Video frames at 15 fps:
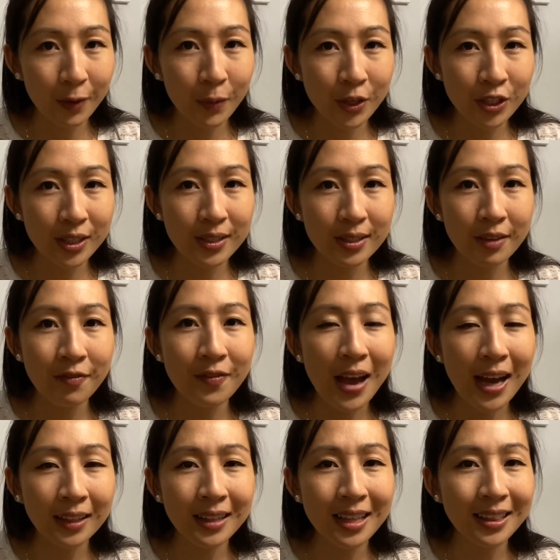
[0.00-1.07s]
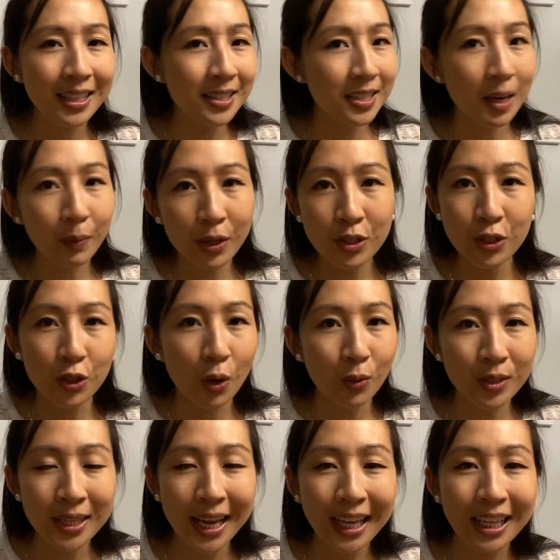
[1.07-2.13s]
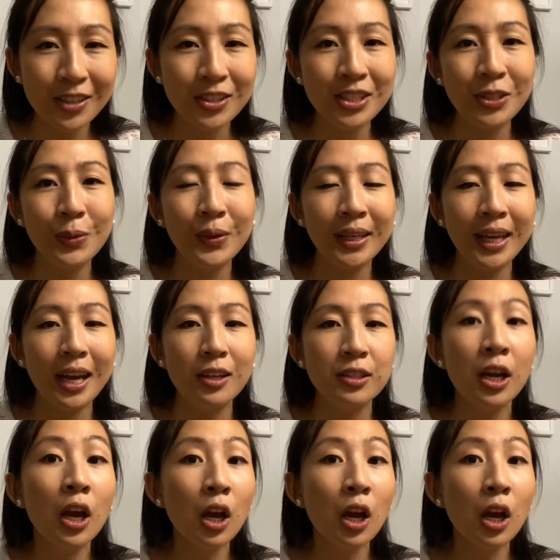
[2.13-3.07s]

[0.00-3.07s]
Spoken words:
which is the fact that these numbers don't take into account